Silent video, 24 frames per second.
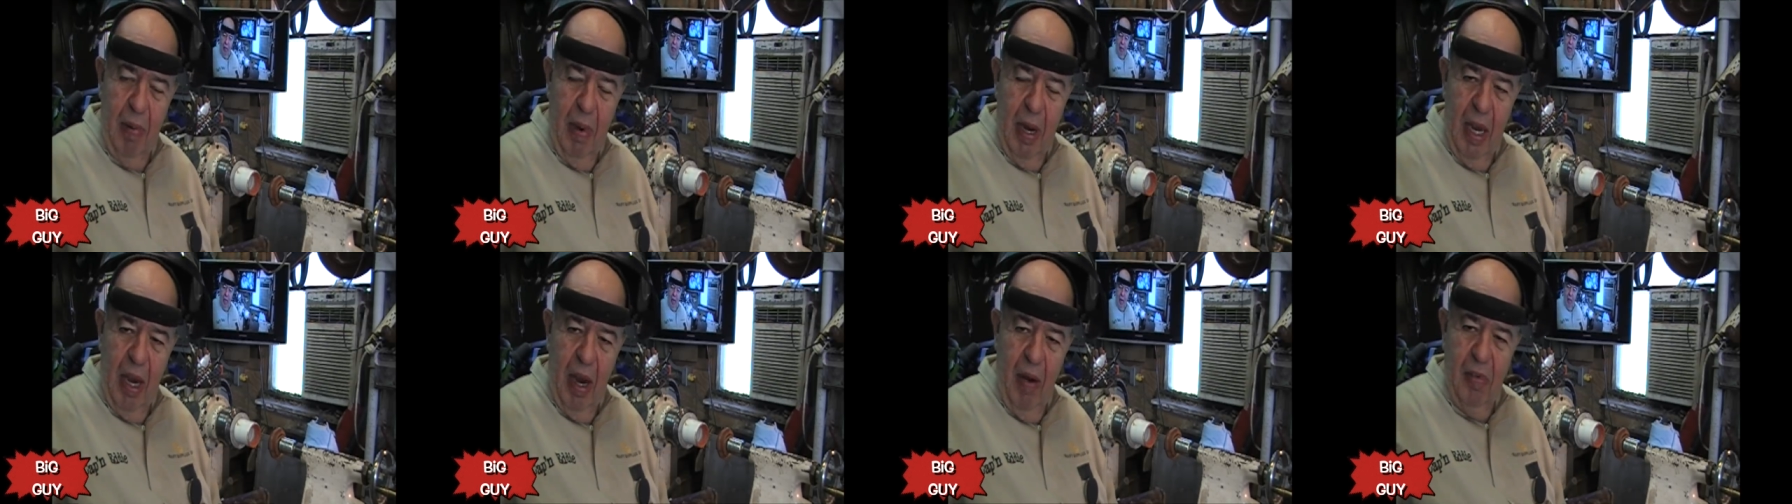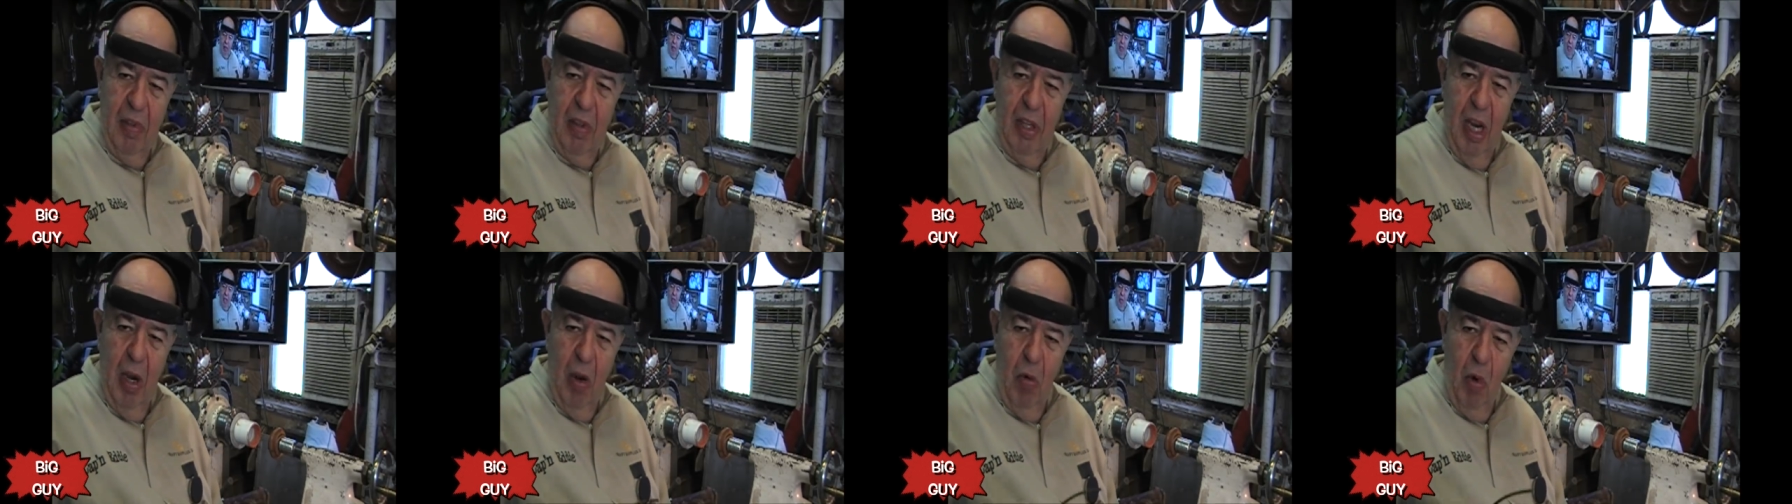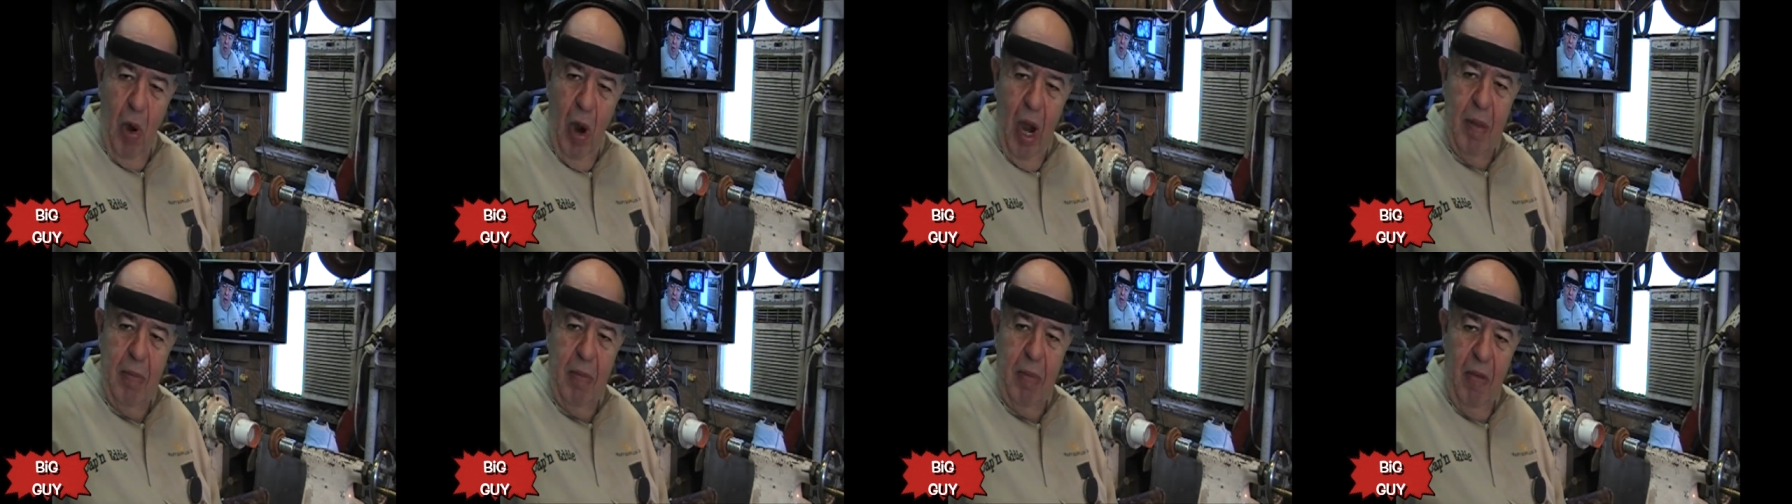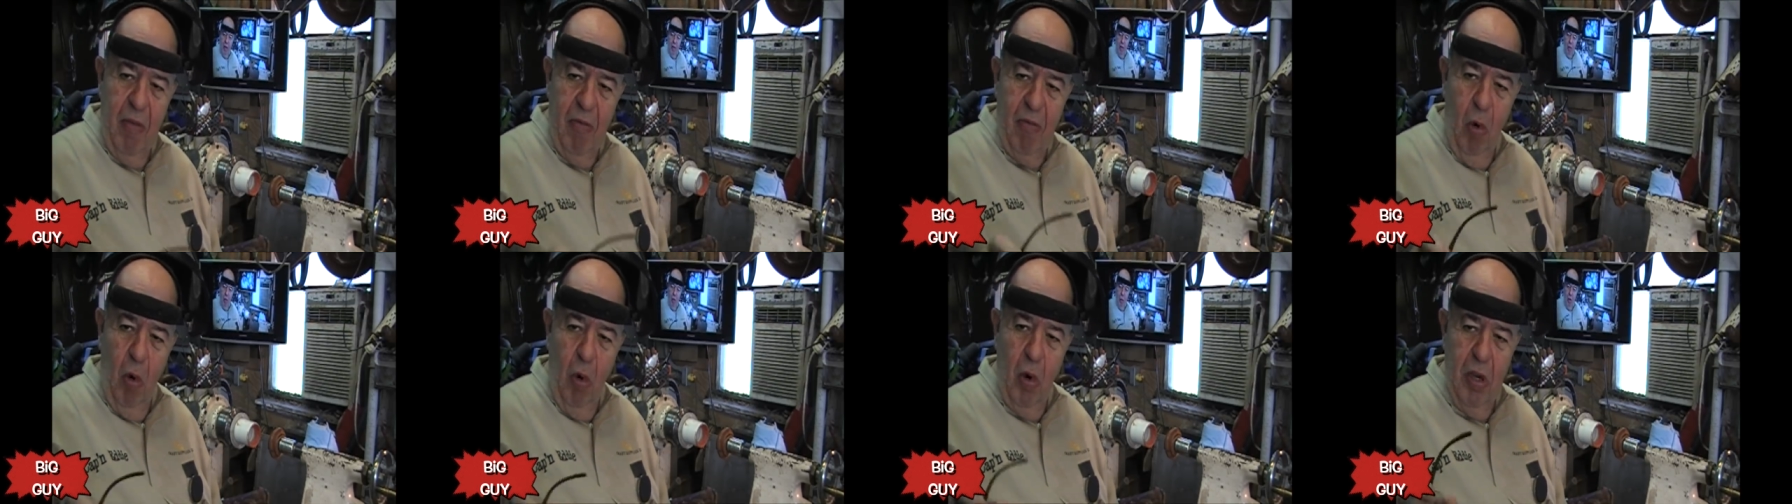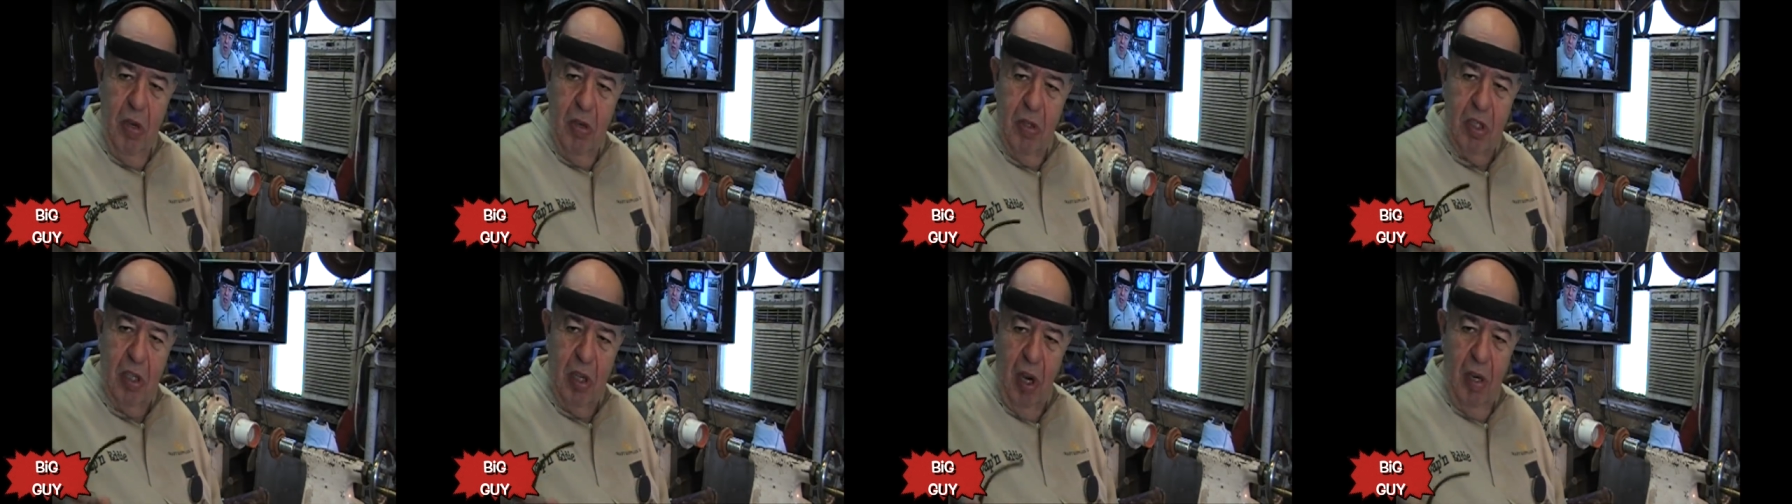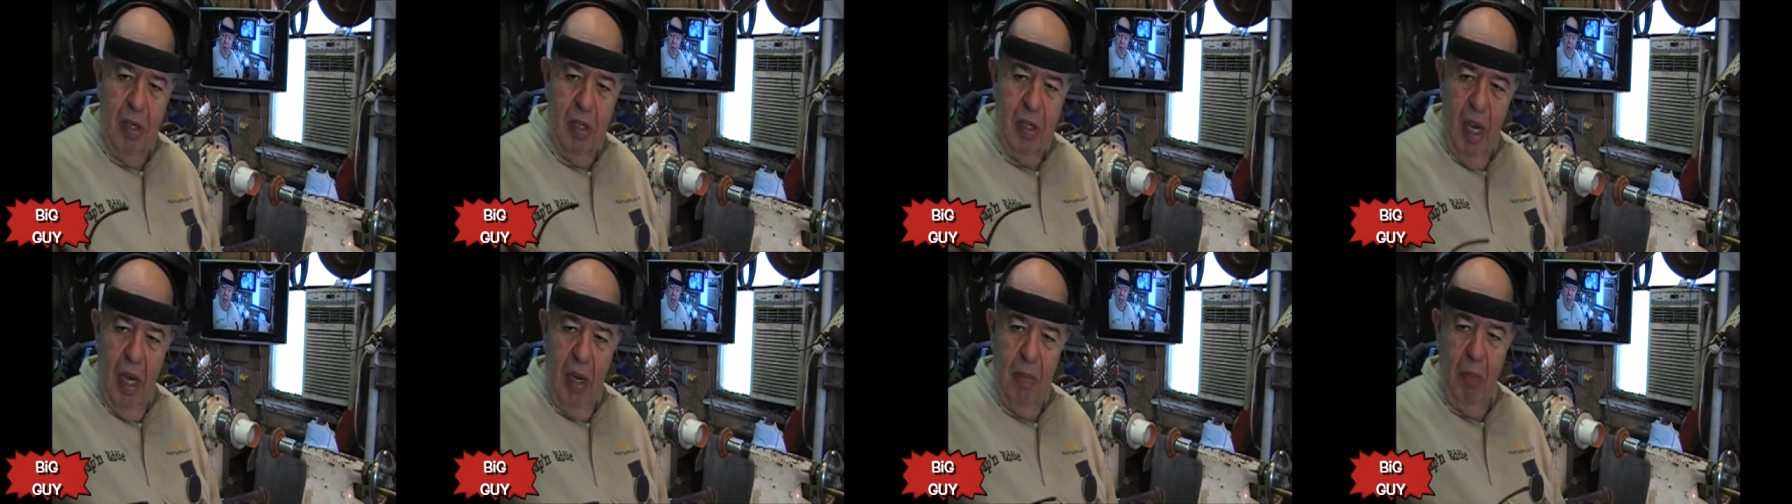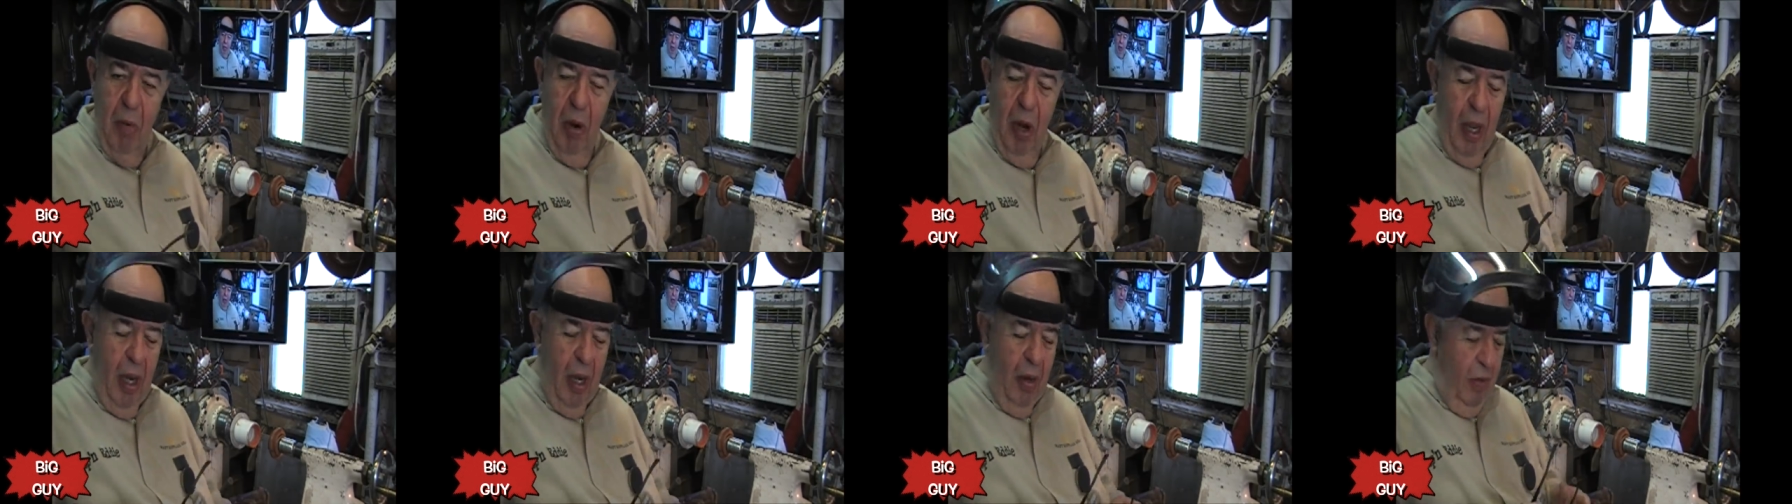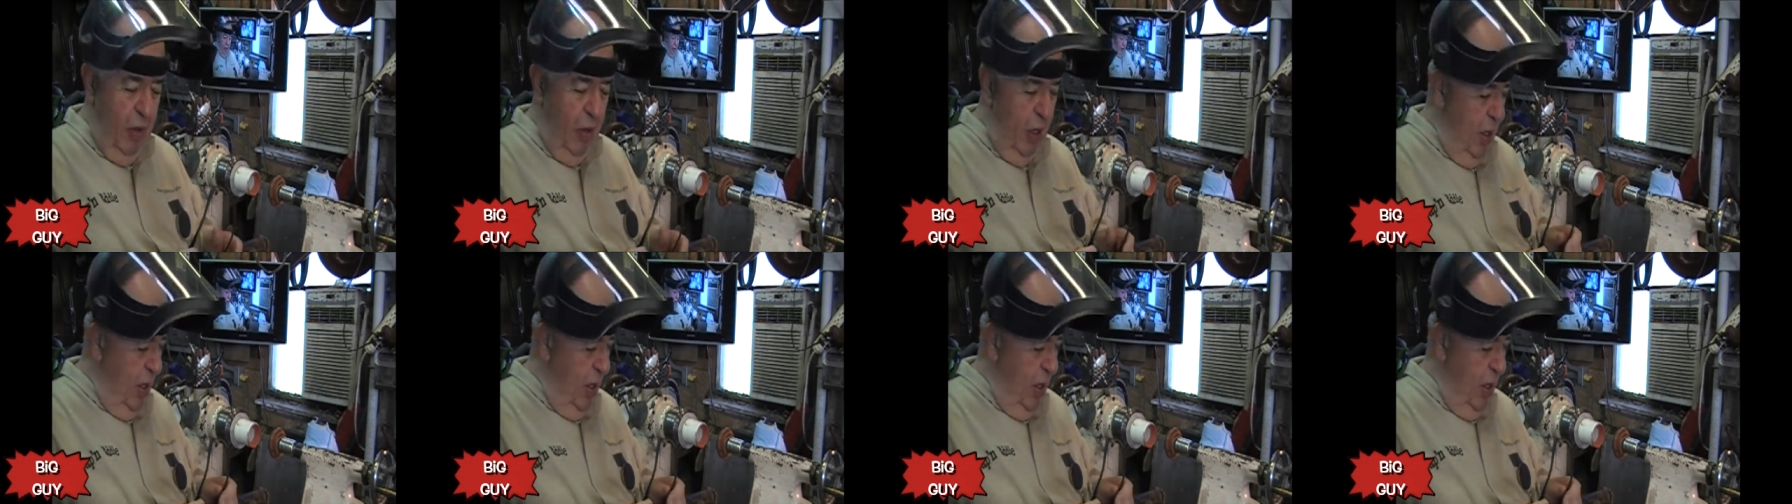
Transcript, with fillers: Make everything ready before you start that lathe.